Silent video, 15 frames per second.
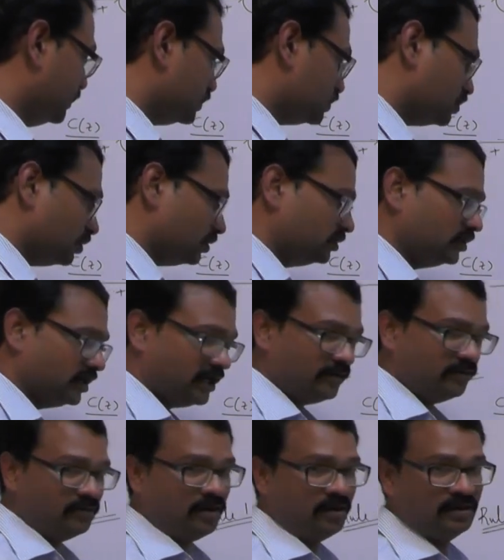So you have
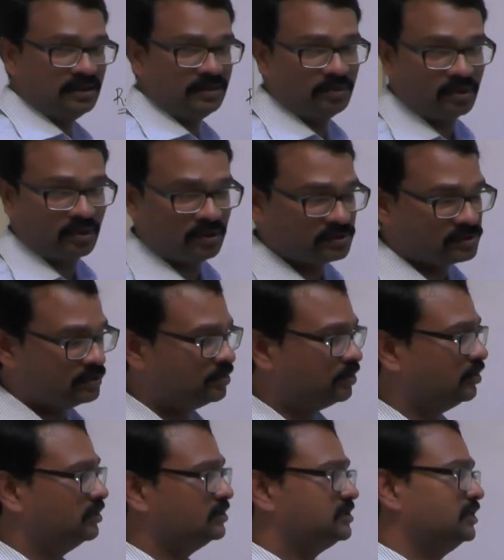all the closed loop
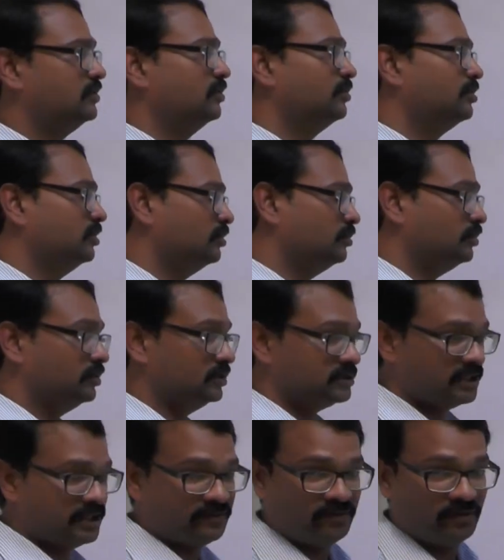poles and open loop poles.
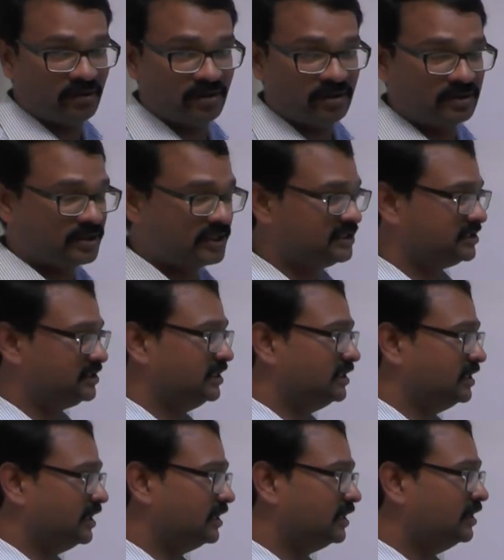Therefore, you can say
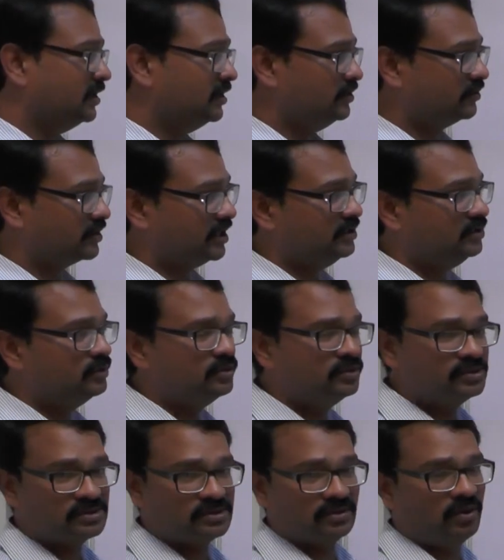that you can
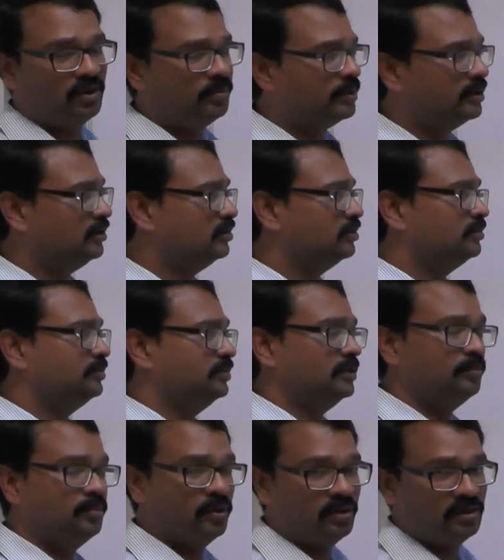use open
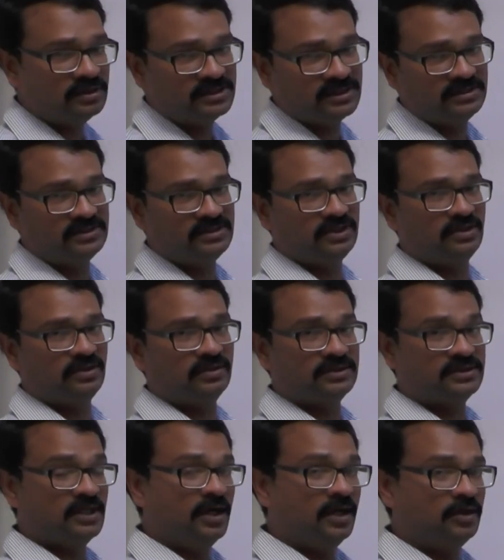loop poles and
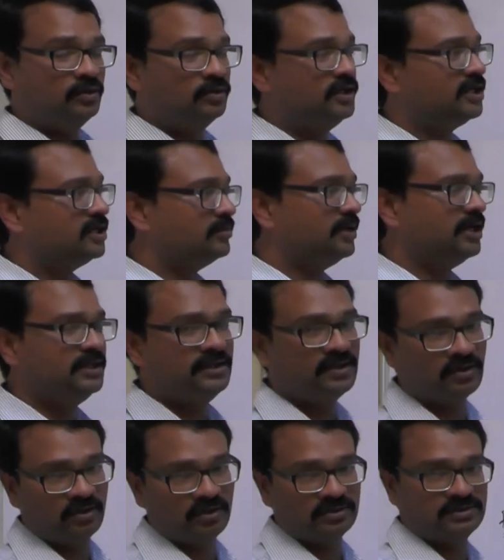zeros to determine the
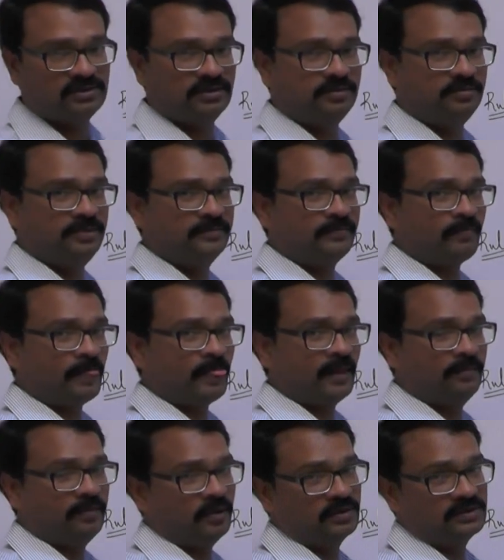closed loop
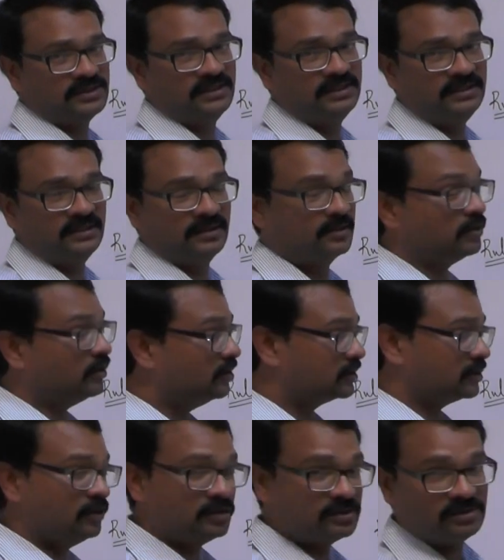poles and
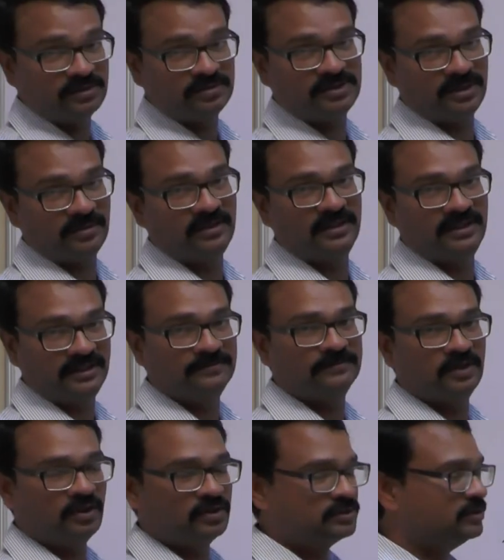closed loop stability.
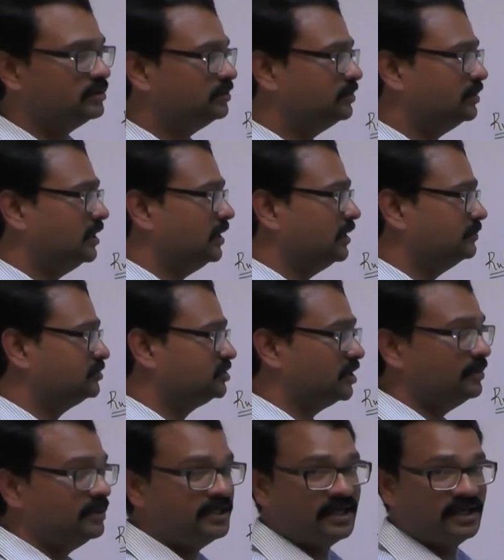Closed loop
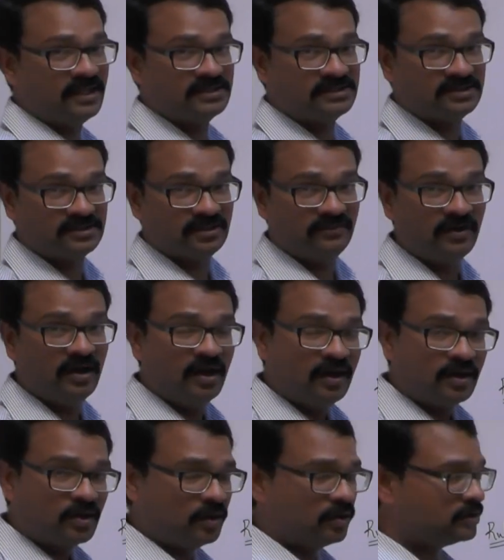stability analysis of
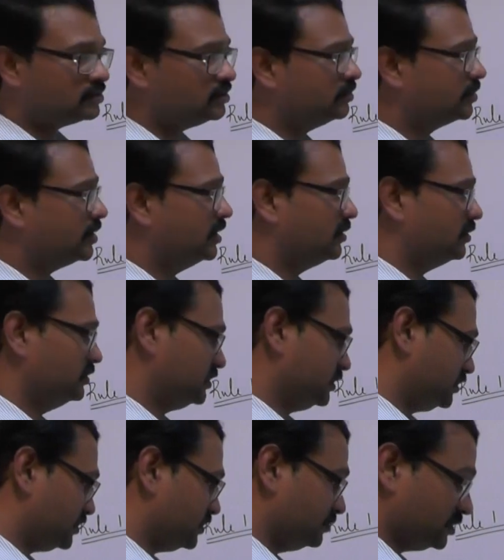closed loop control
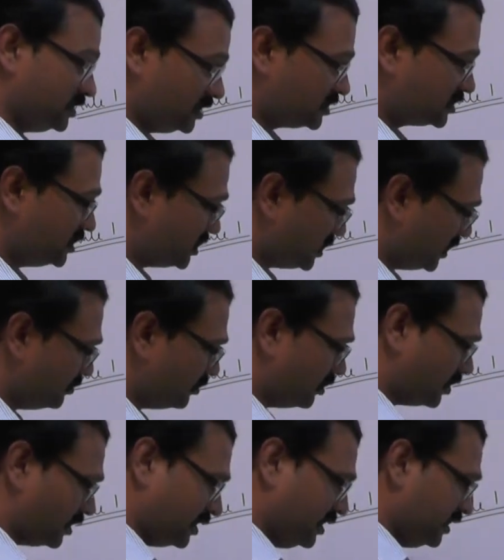systems, discrete time
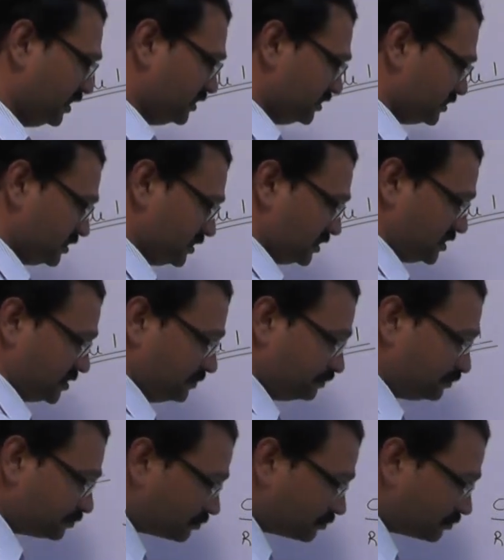or any system.